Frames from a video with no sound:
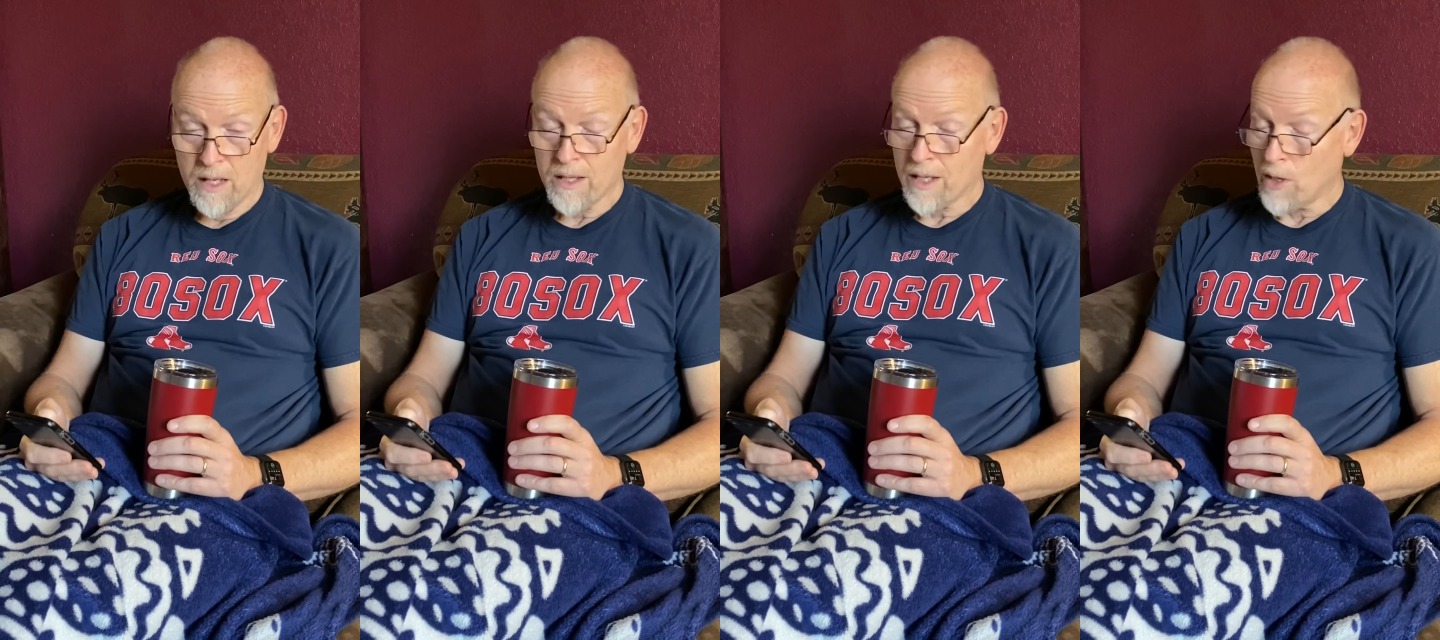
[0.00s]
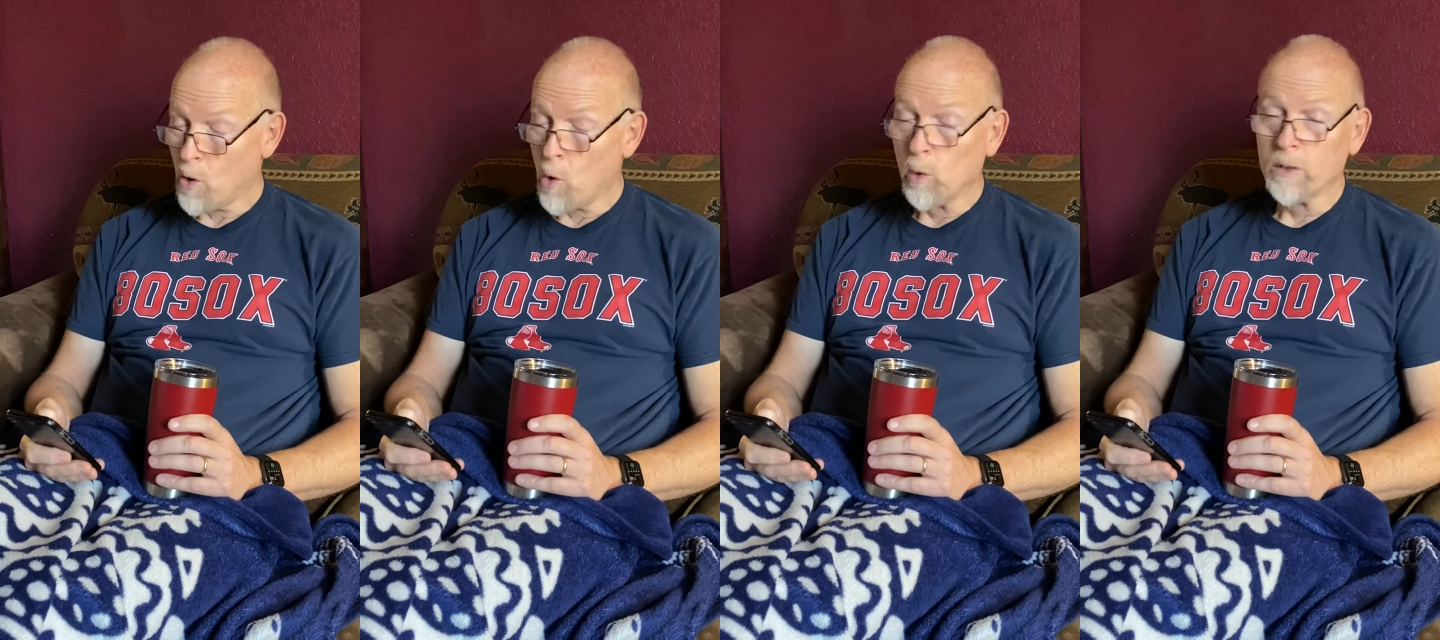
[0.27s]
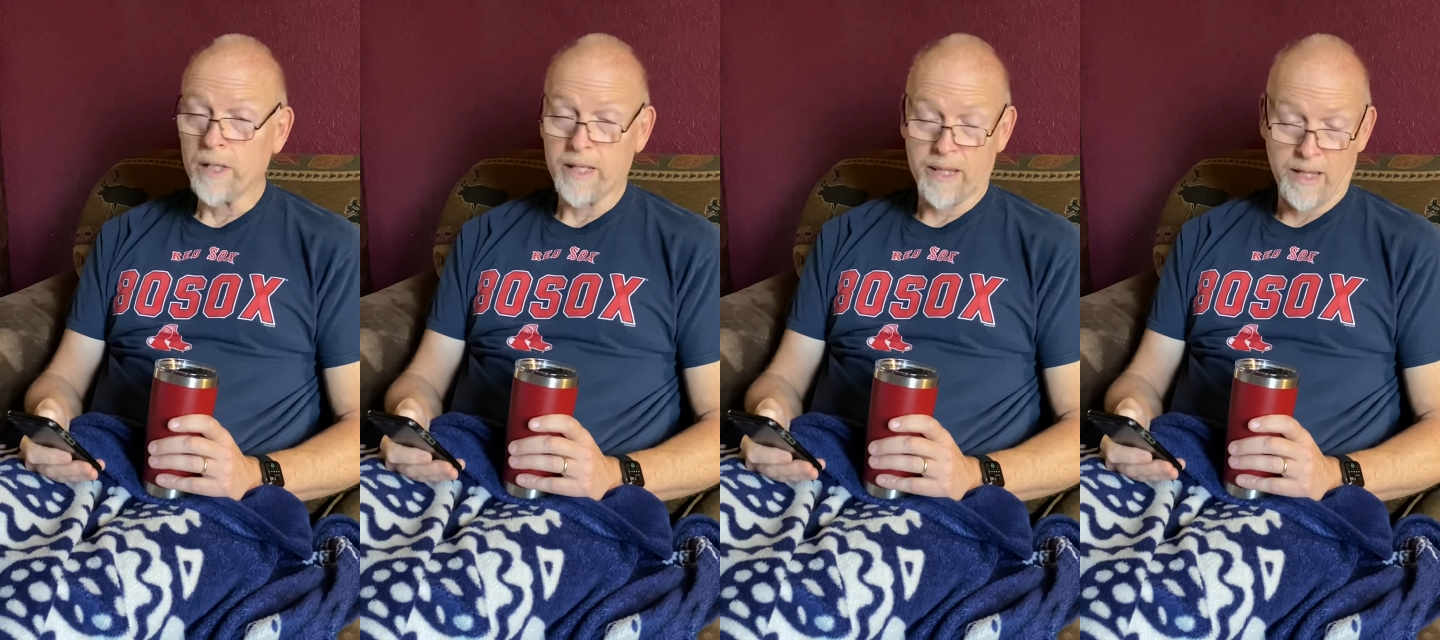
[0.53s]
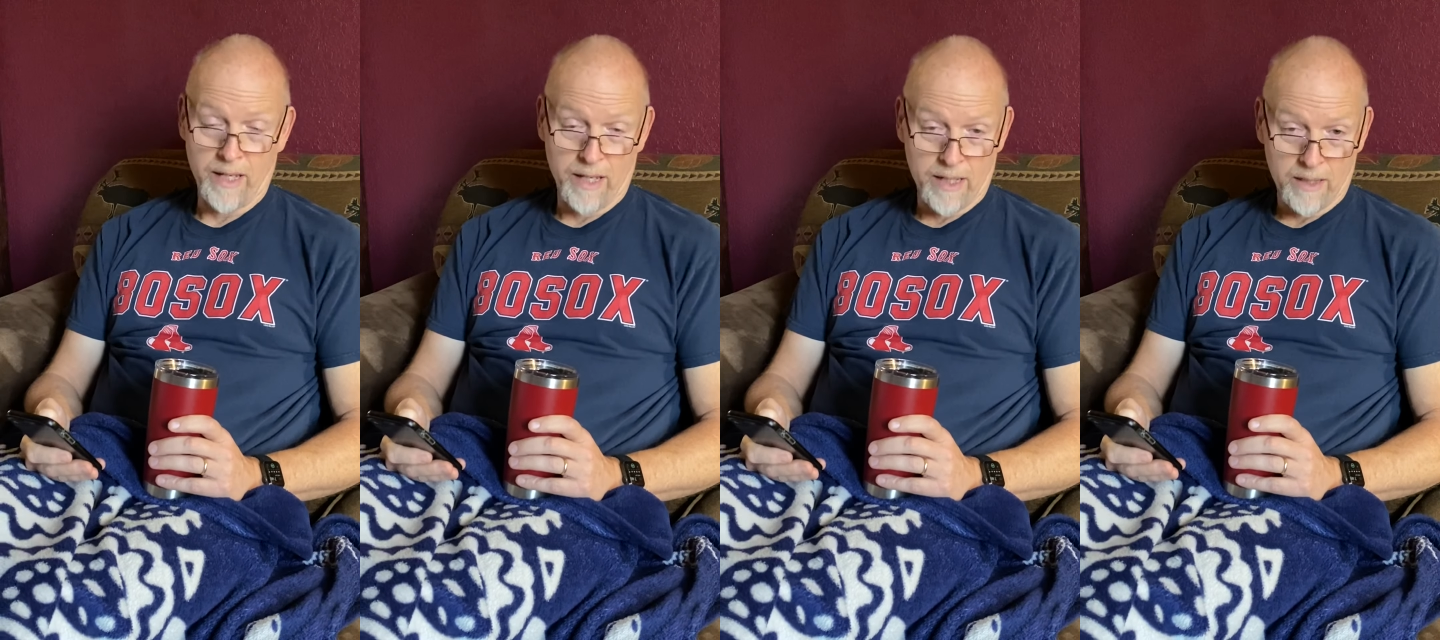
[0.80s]
The only
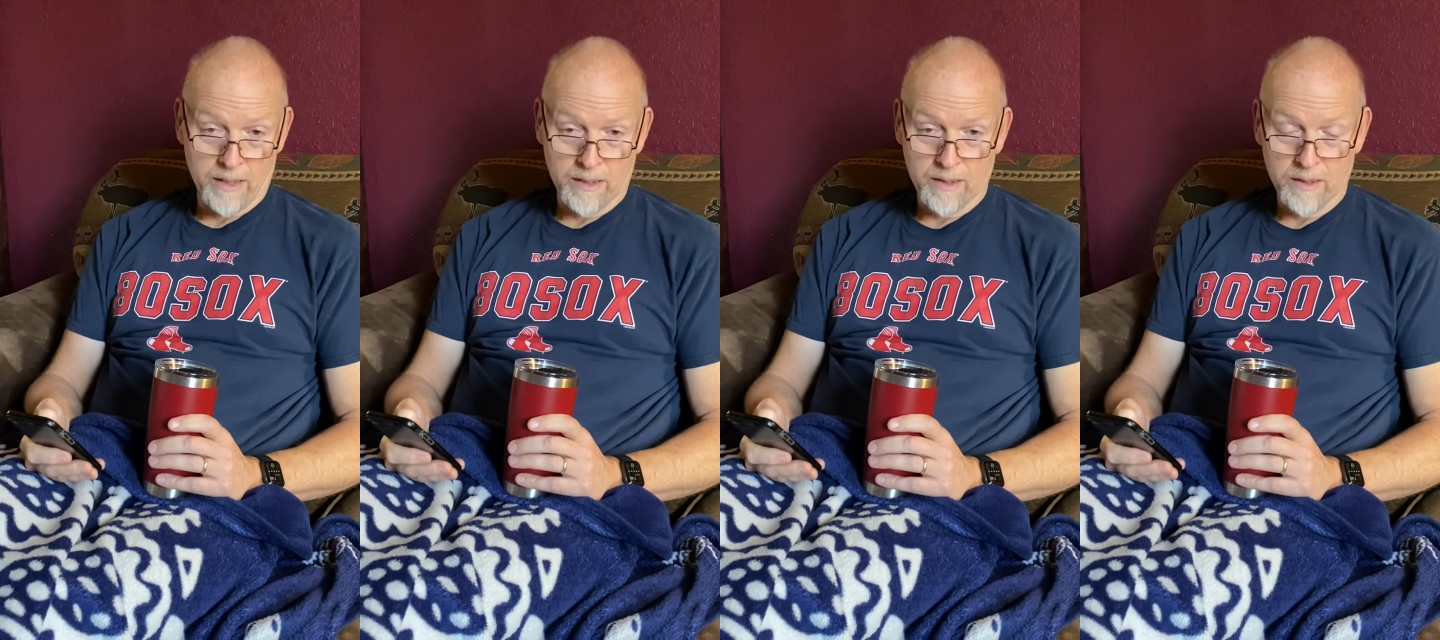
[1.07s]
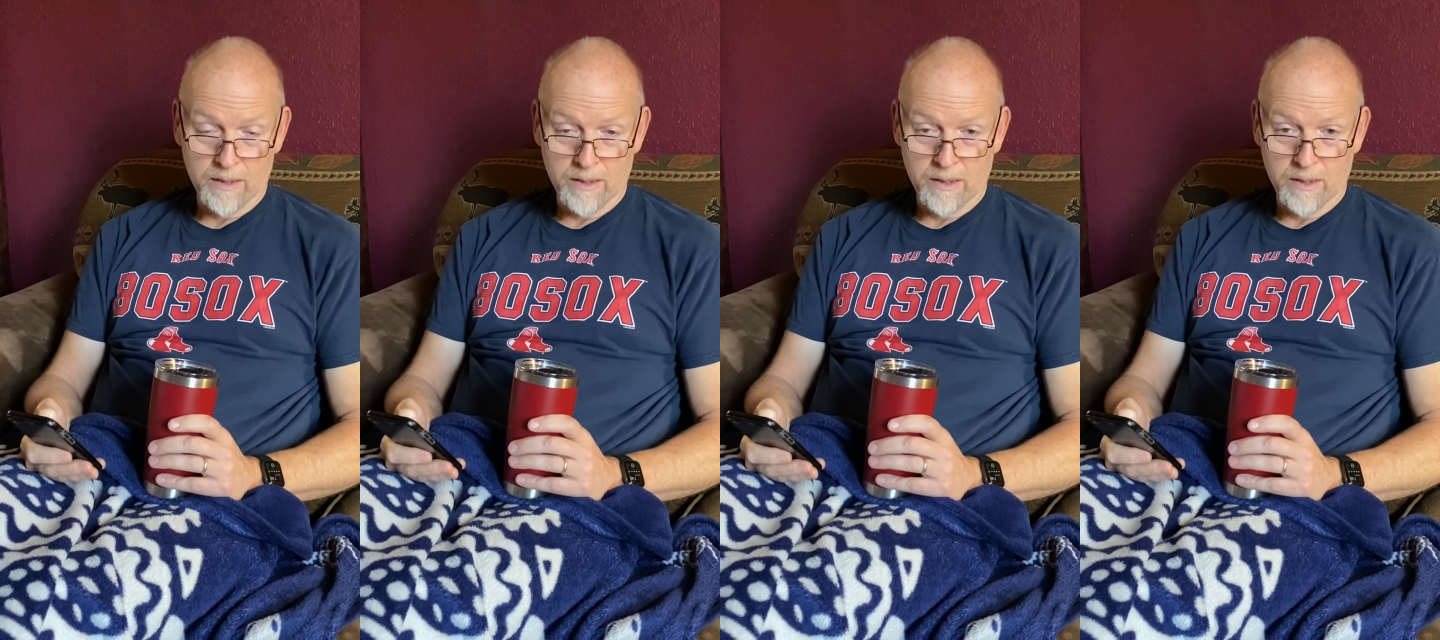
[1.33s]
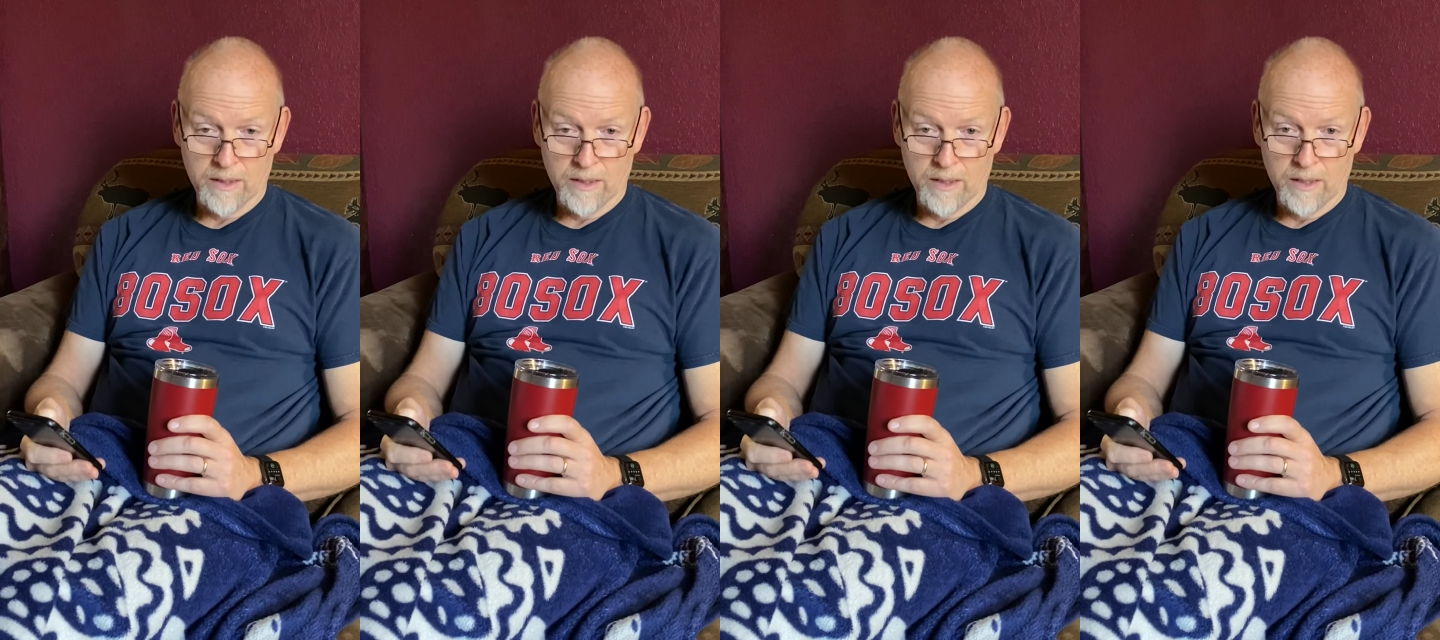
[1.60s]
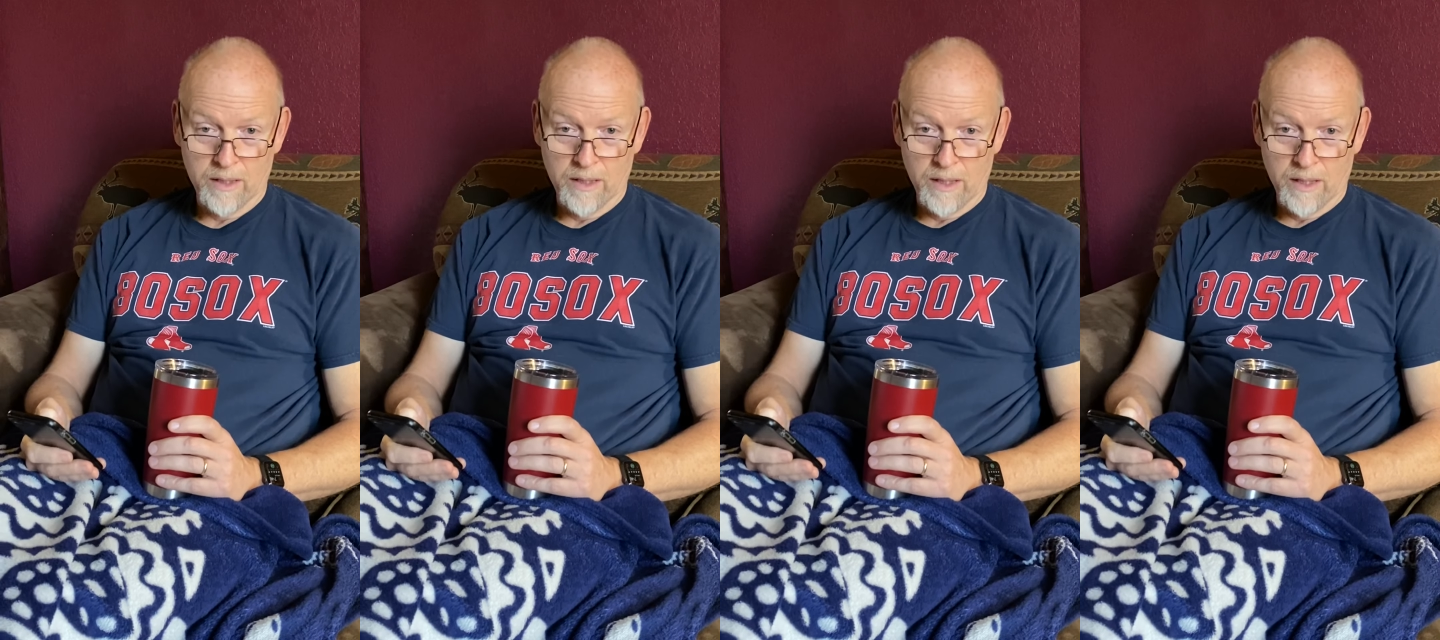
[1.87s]
thing
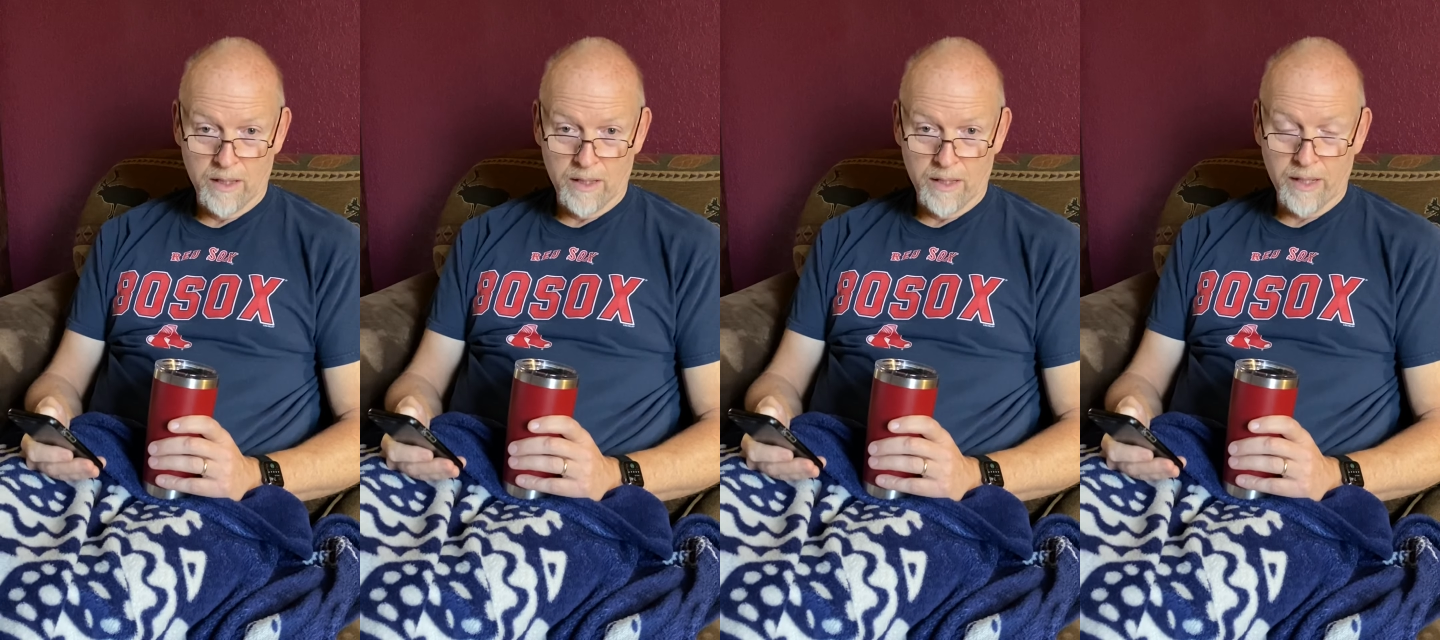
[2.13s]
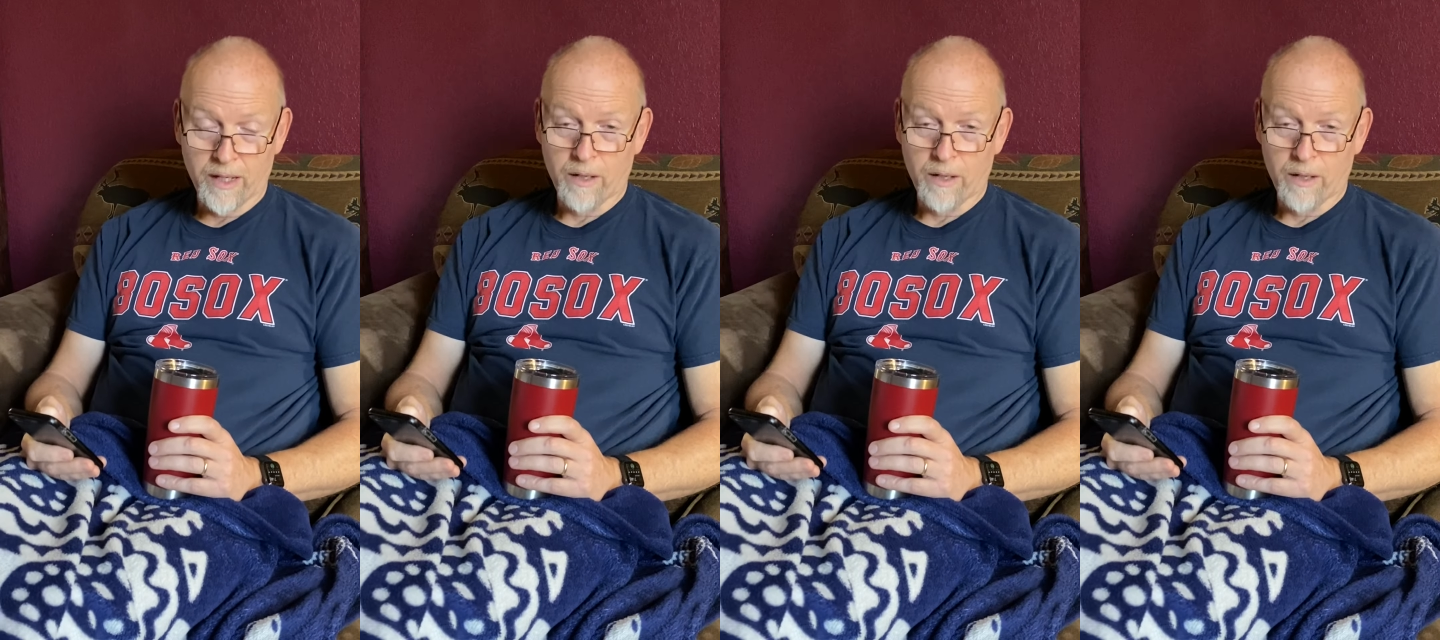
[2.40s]
that